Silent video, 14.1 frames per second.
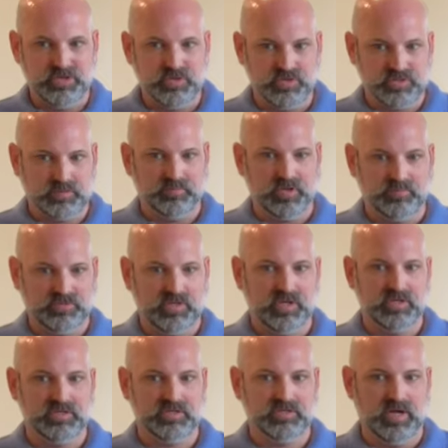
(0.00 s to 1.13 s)
you can sometimes
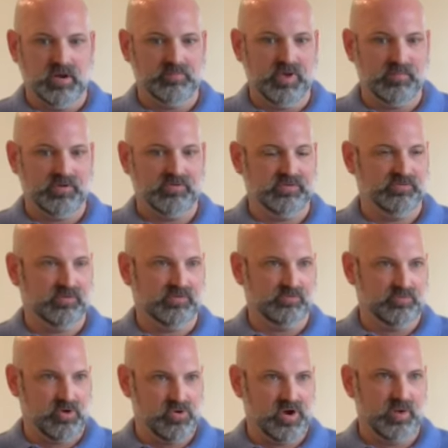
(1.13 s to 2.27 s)
get down payment assistance
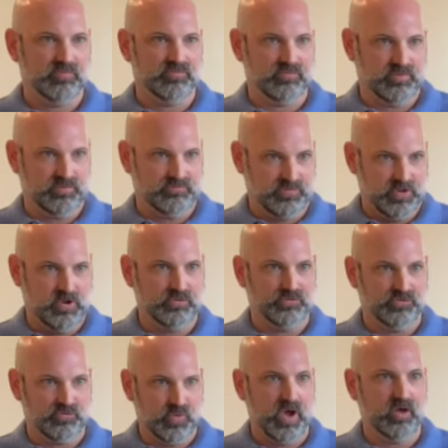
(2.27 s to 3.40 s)
programs for those
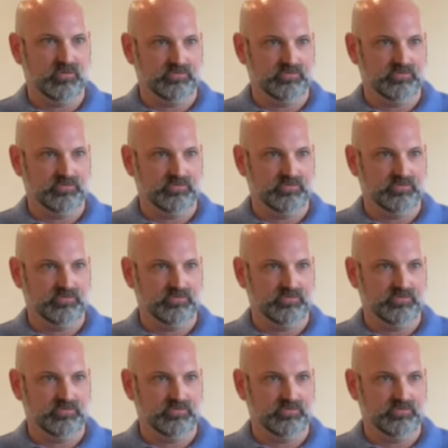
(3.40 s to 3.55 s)
as well,